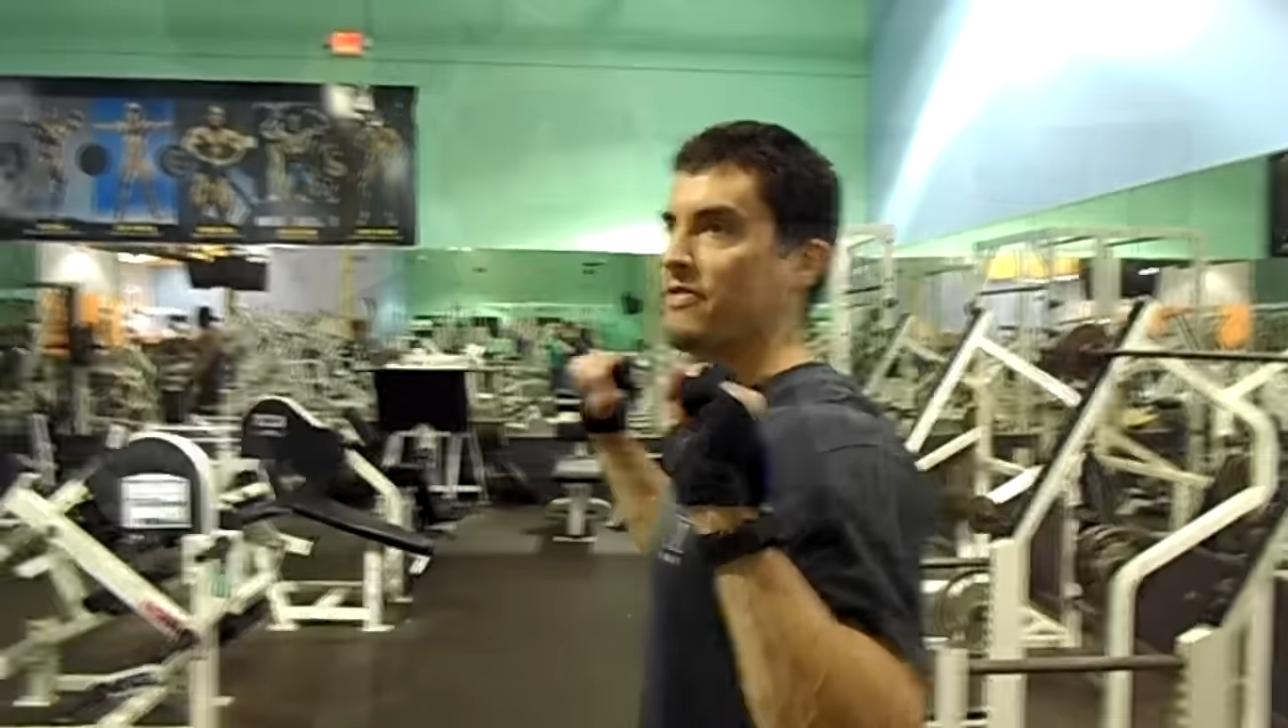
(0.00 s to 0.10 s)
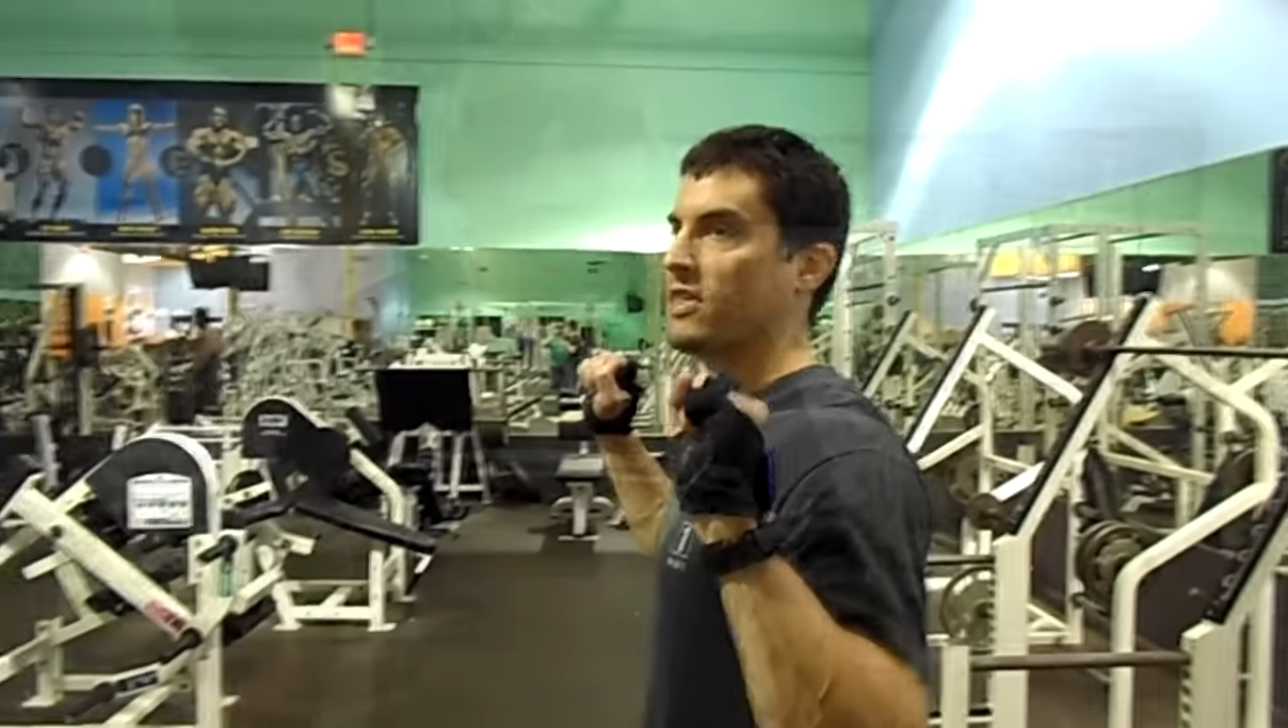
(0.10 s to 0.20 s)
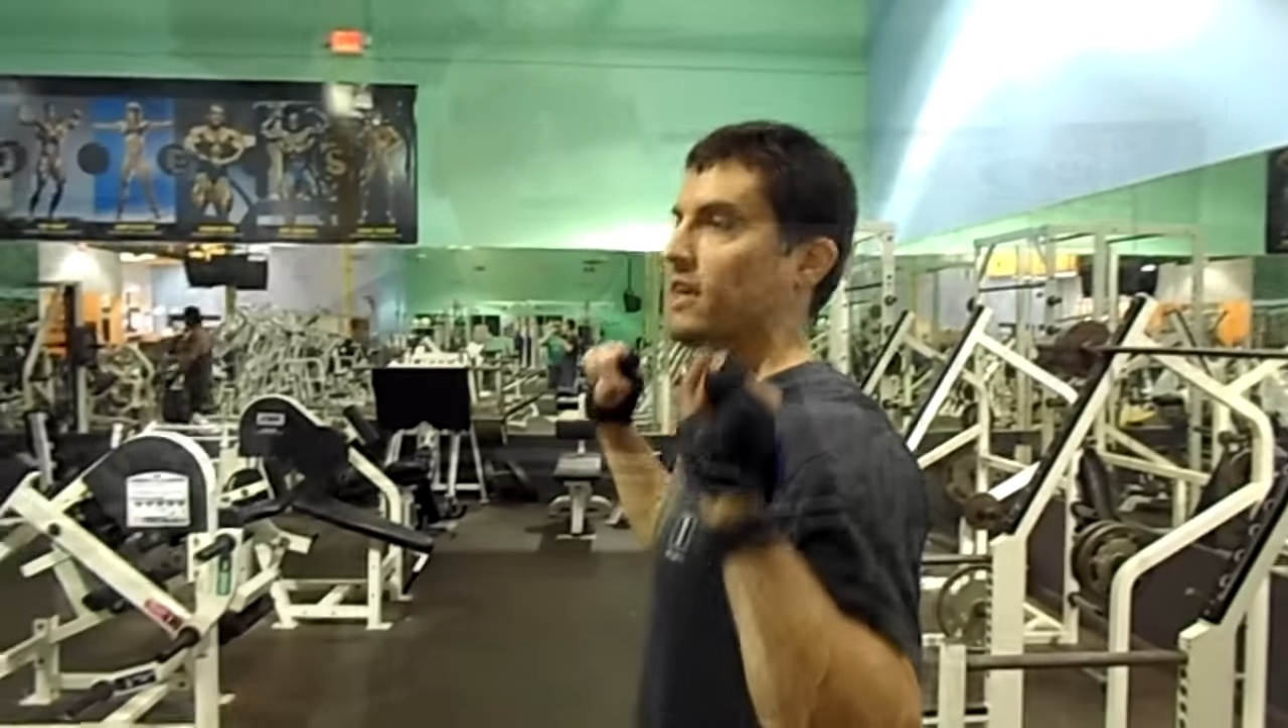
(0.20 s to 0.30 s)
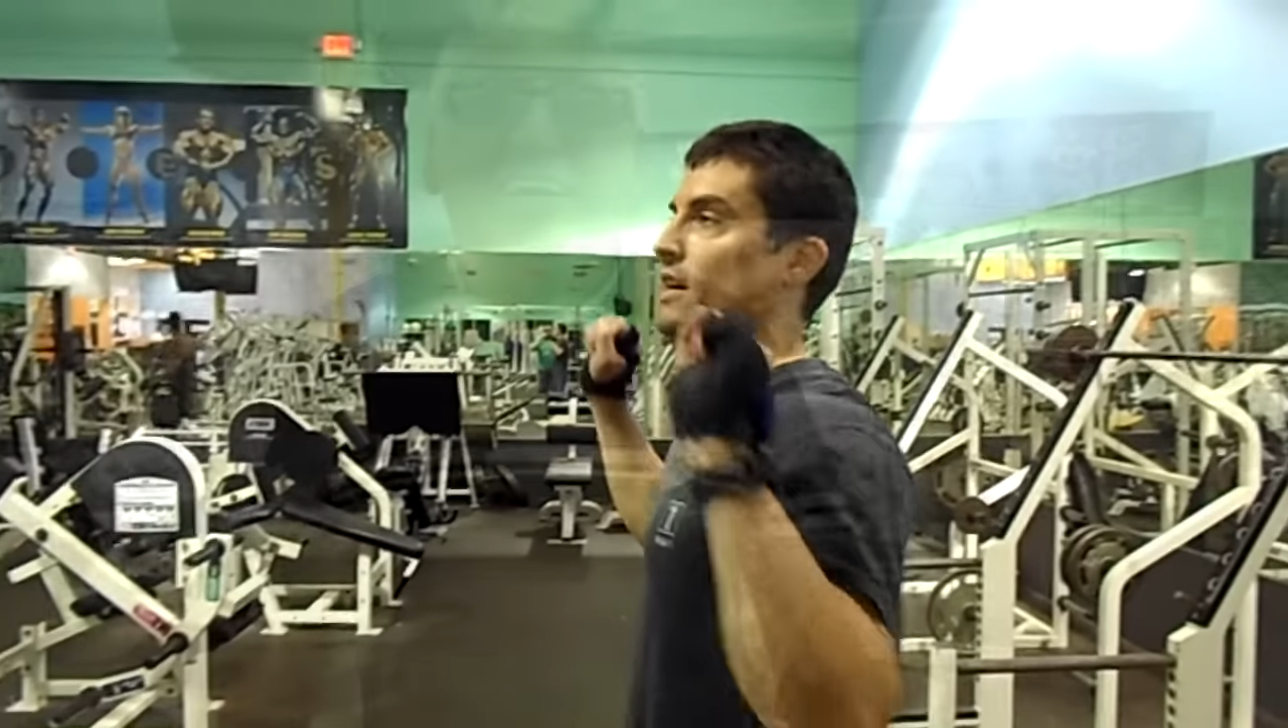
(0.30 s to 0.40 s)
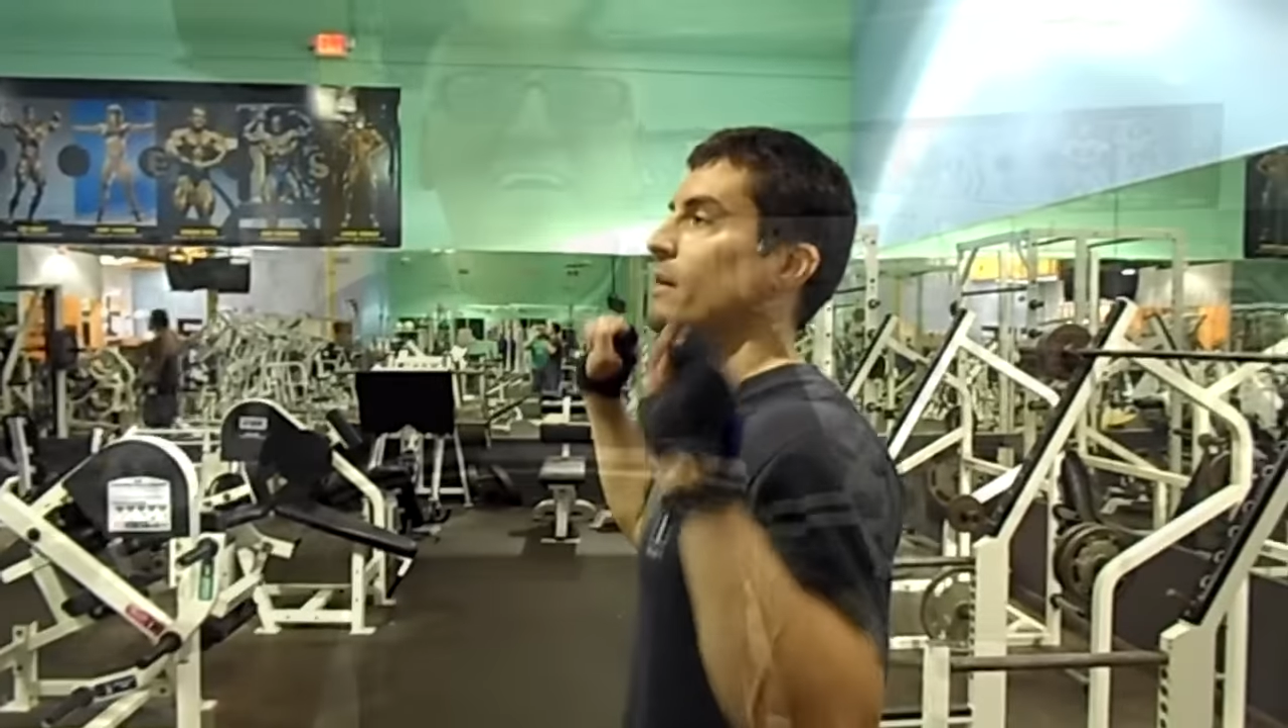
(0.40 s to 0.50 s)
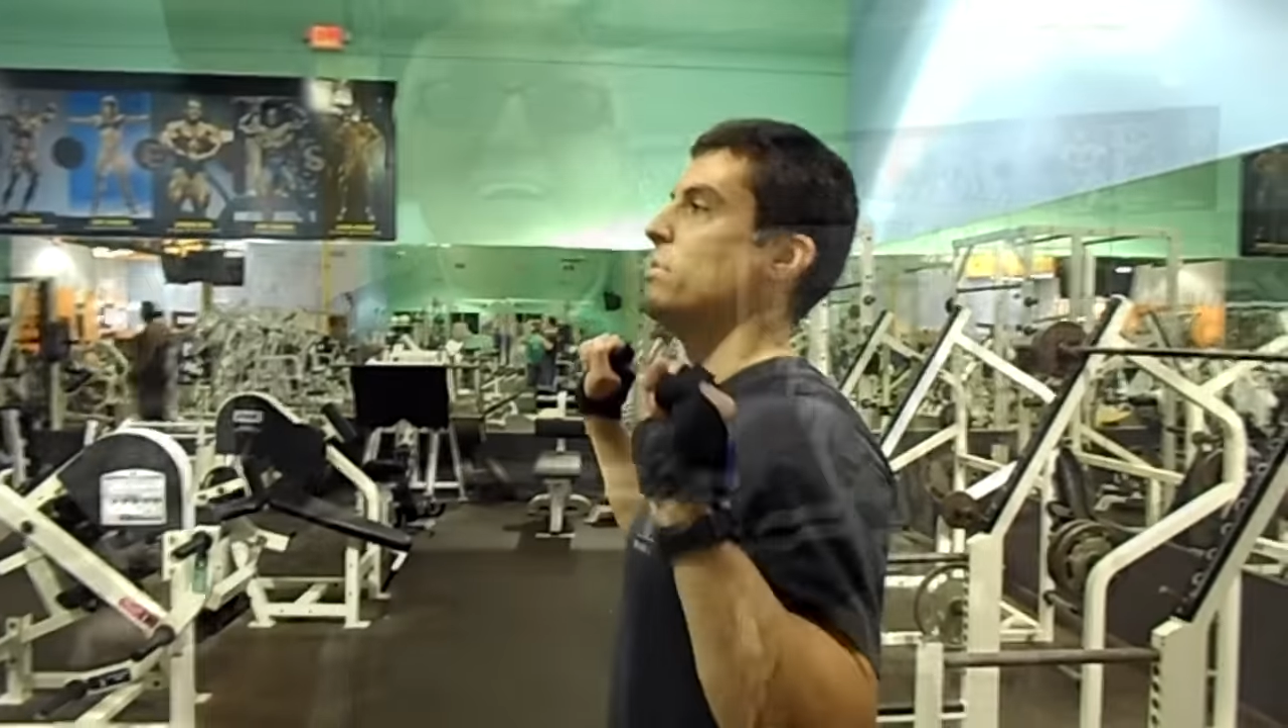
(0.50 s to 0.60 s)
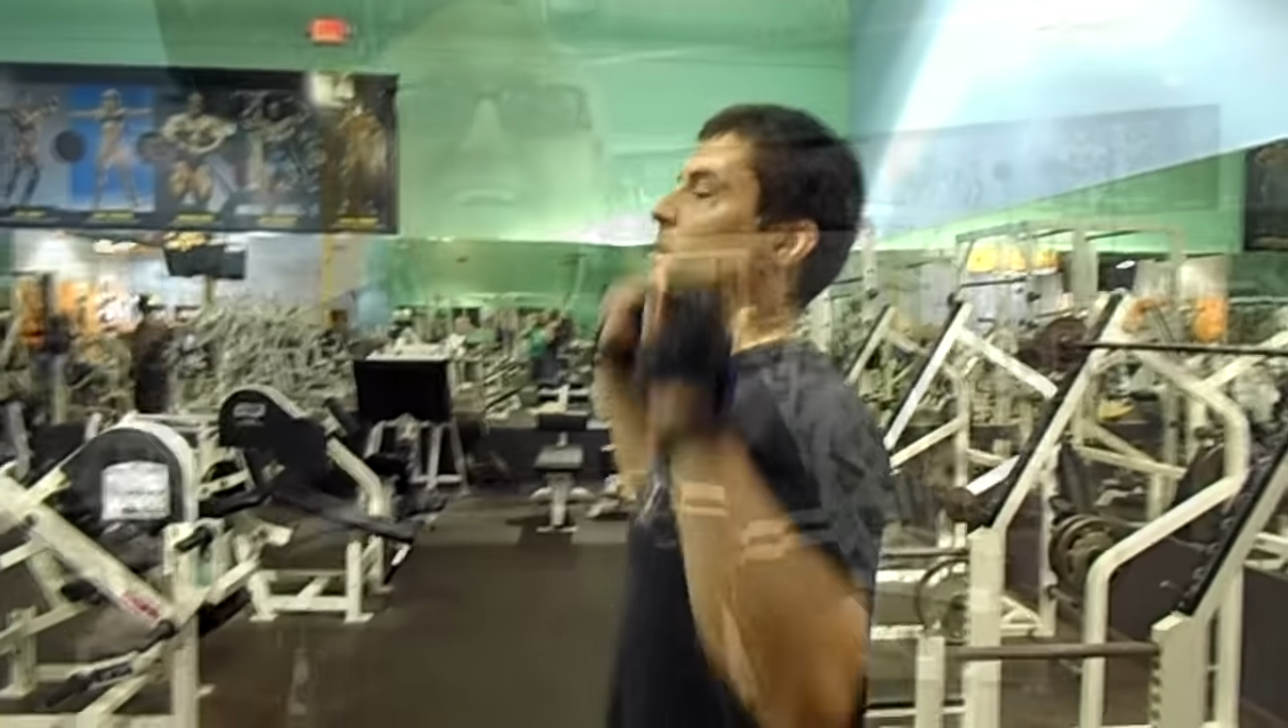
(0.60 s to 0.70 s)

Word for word: everything Emperor up.